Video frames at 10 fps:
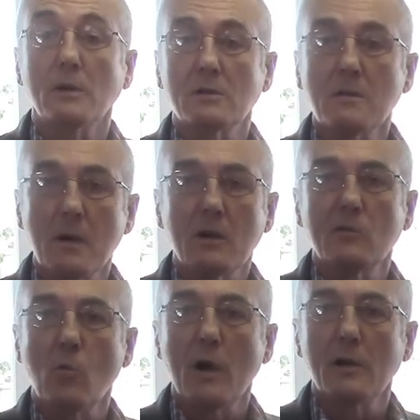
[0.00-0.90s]
but the
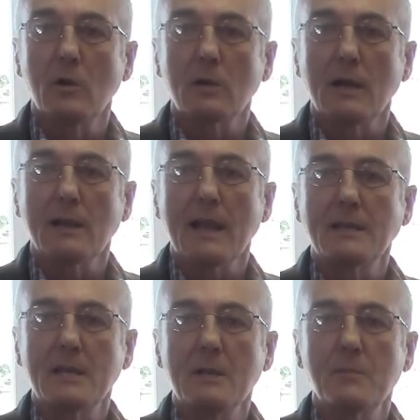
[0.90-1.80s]
American white oak, I
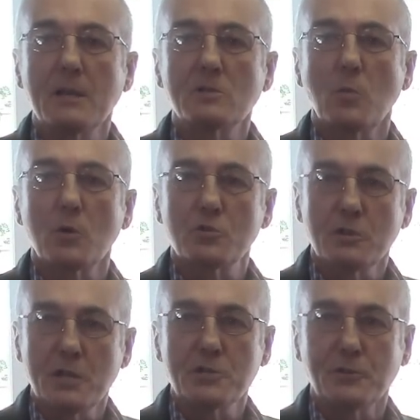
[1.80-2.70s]
like to keep things more
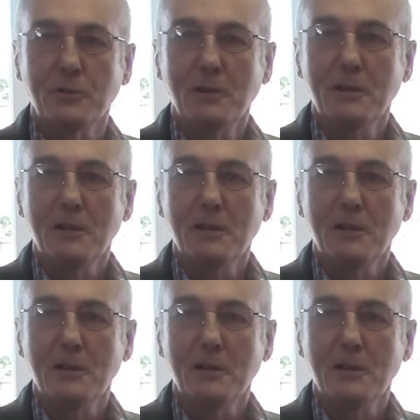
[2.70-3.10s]
traditional.